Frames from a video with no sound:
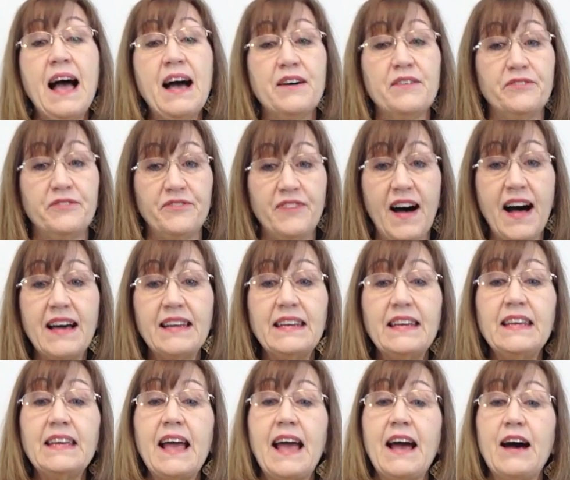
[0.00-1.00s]

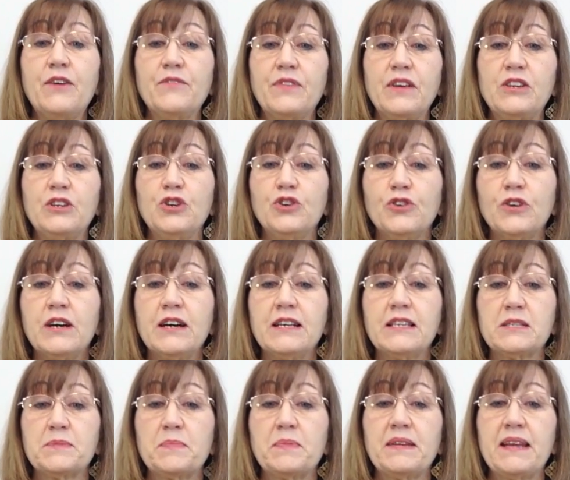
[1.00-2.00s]
Finding out that your
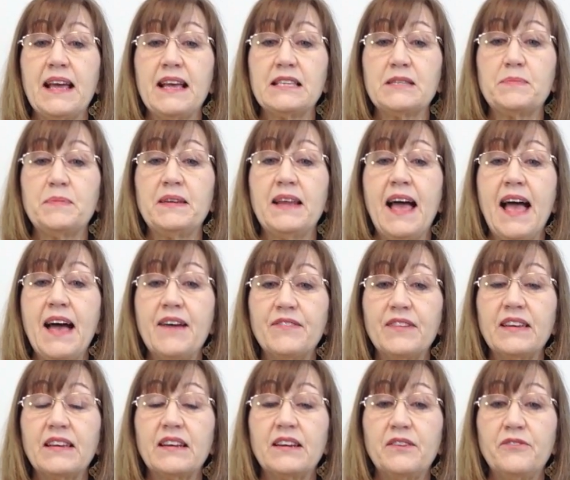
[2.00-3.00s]
husband has been
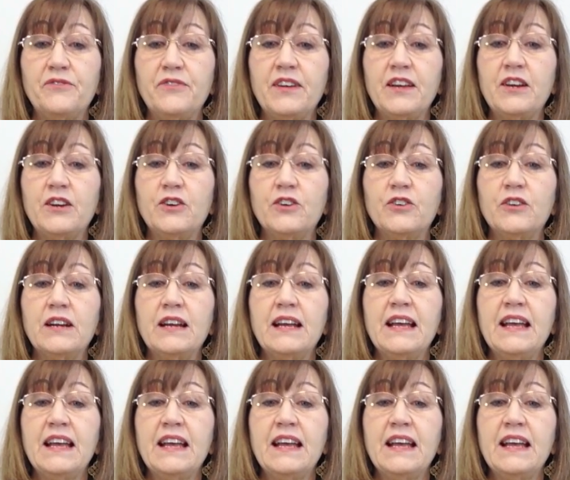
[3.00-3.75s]
having an affair